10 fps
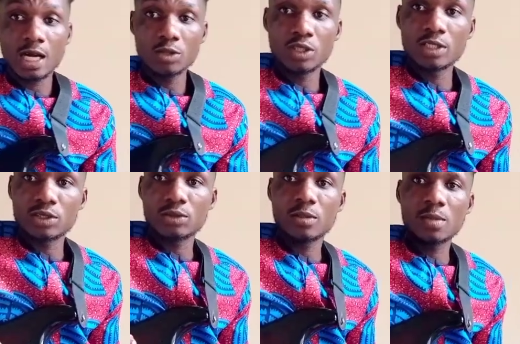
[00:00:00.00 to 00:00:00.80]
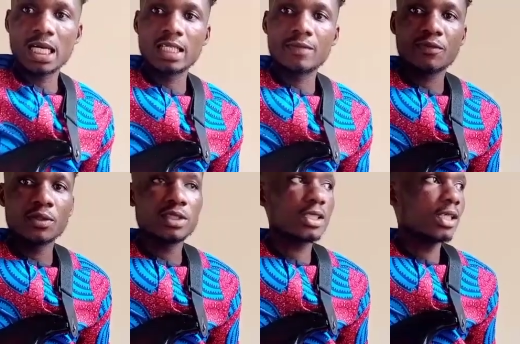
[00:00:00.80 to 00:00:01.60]
how you can strum. At the
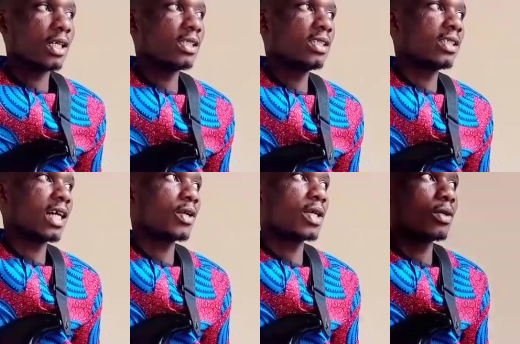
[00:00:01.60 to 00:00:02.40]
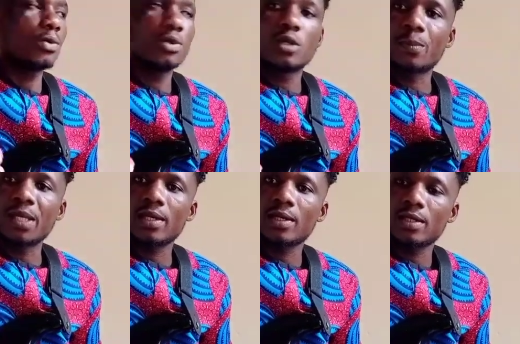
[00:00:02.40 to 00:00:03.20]
first, this is how you can hold your
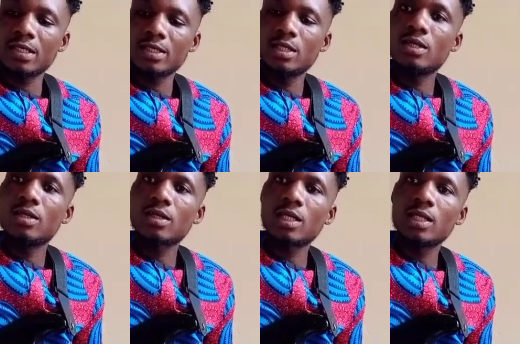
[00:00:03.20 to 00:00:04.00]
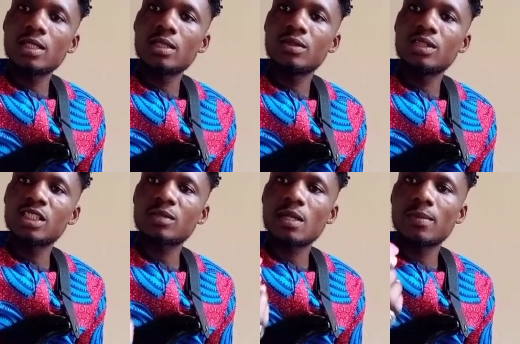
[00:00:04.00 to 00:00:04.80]
pick. Okay,
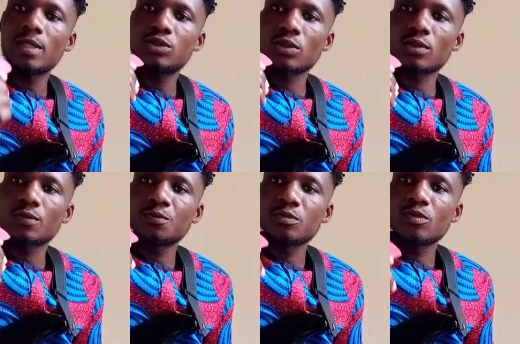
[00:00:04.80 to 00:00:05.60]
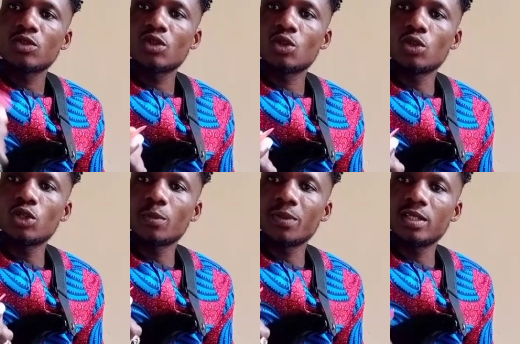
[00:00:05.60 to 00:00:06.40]
this is my plectrum. So you
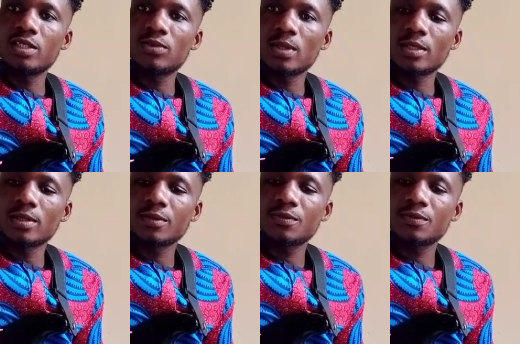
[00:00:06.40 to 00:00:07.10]
hold your pick this way.